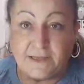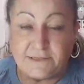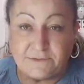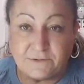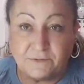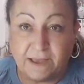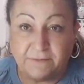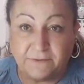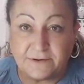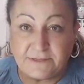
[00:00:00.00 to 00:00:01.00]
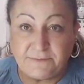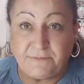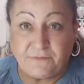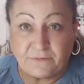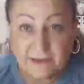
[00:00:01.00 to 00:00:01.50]
subscribers,
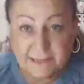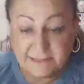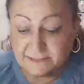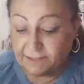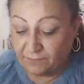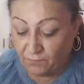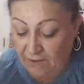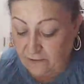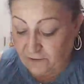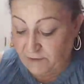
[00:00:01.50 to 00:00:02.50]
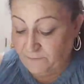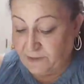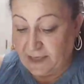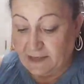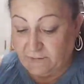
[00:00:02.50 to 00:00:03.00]
friends. Welcome.
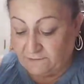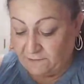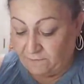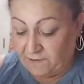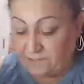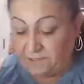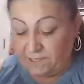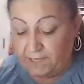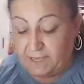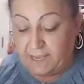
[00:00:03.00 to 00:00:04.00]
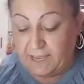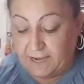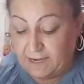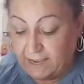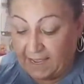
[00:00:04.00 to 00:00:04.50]
Thank you so much.
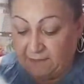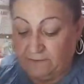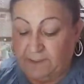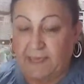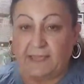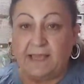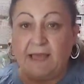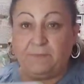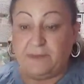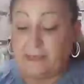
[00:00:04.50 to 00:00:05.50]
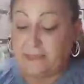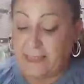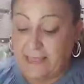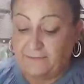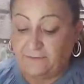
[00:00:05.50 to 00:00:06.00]
And I have to thank Happy Ella
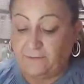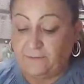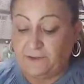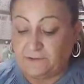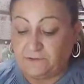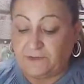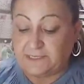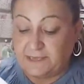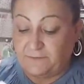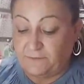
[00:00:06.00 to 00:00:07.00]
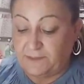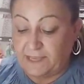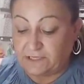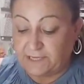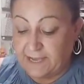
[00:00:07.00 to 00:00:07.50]
After because you guys came from
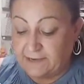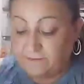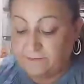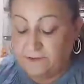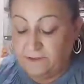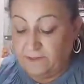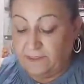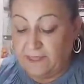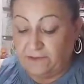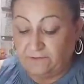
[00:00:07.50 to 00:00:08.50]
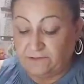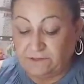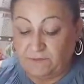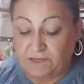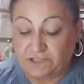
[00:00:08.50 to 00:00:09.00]
that channel. Thank you
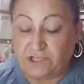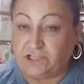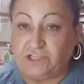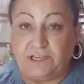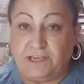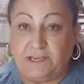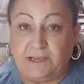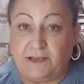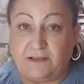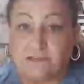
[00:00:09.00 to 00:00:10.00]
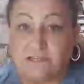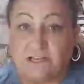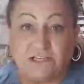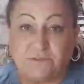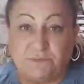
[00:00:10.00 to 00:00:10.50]
so much. She
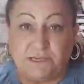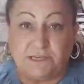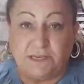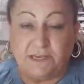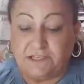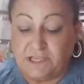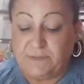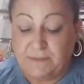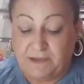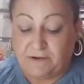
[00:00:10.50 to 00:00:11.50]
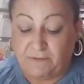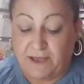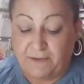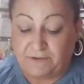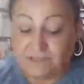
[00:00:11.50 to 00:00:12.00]
touched me. She made me
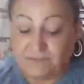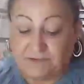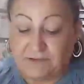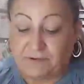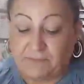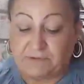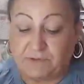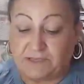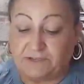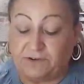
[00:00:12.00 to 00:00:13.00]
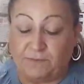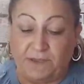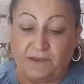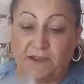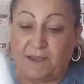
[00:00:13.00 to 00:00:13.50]
cry when I was watching her
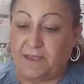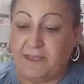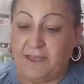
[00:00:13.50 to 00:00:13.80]
video.